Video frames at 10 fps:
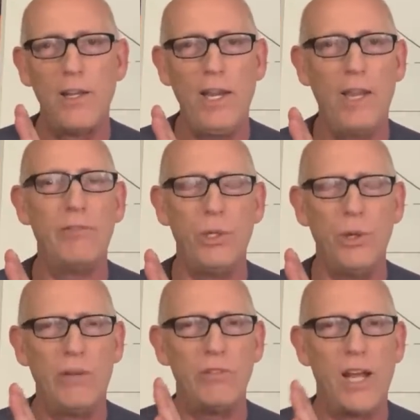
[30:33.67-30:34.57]
If you
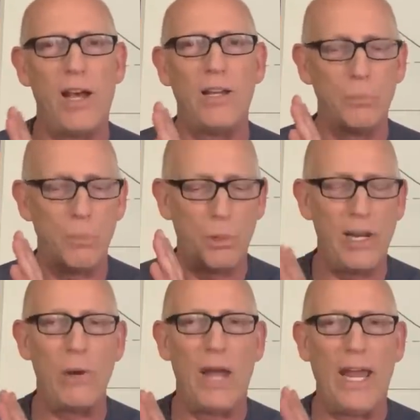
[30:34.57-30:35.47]
have not put
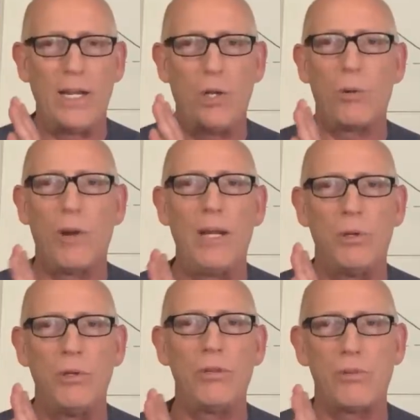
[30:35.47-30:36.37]
out a
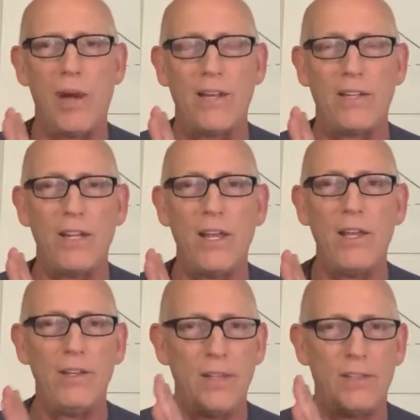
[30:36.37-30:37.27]
credible threat
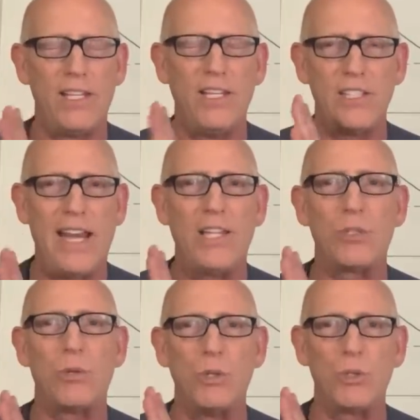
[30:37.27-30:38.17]
that these
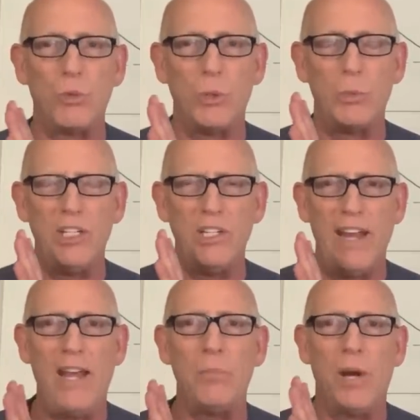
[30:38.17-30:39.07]
assholes will be
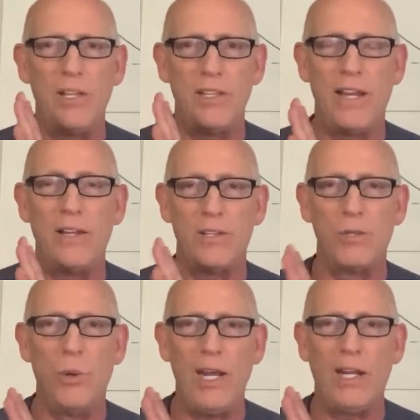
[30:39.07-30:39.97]
dead by the end of the
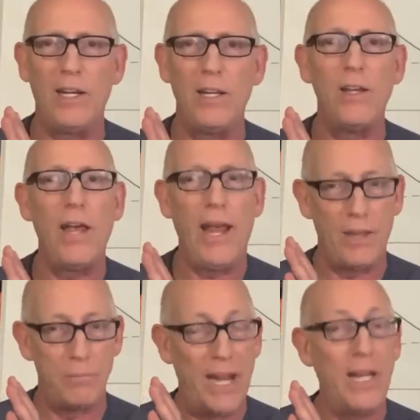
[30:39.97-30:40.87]
week
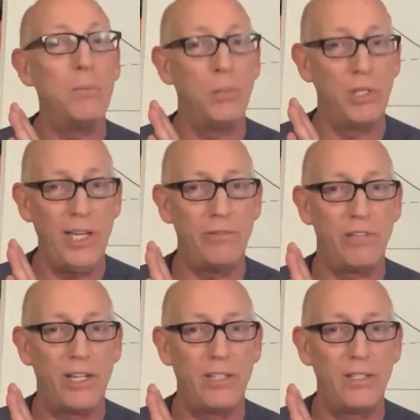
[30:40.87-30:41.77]
and make them believe
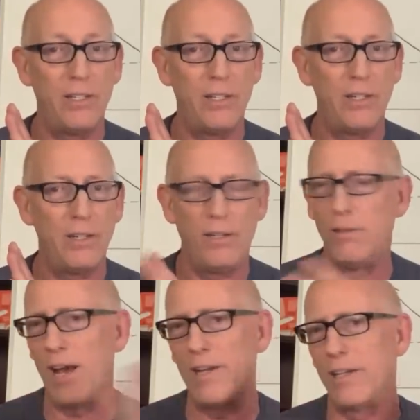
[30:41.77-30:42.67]
it, you're
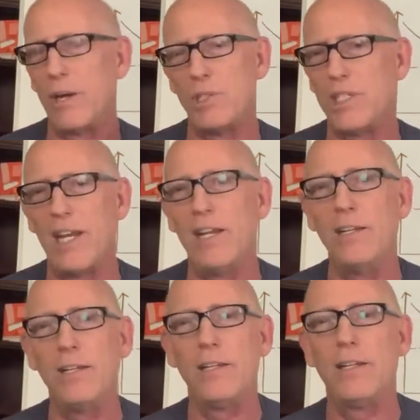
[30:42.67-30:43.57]
not negotiating.
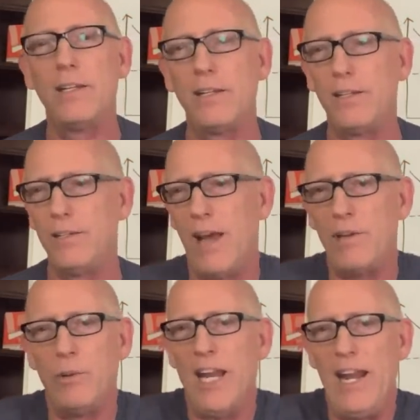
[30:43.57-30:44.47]
You're not
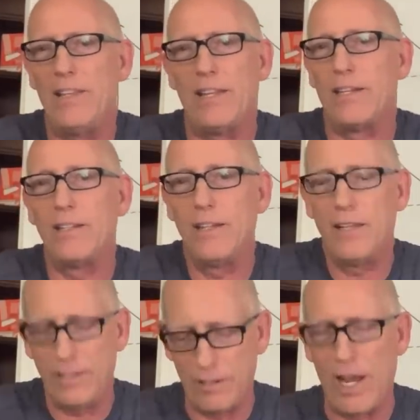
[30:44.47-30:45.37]
doing anything.
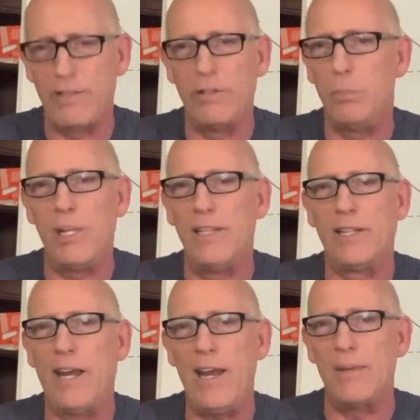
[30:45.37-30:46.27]
You're not even playing the
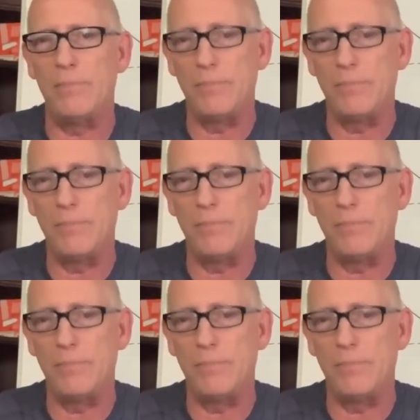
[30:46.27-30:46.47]
game.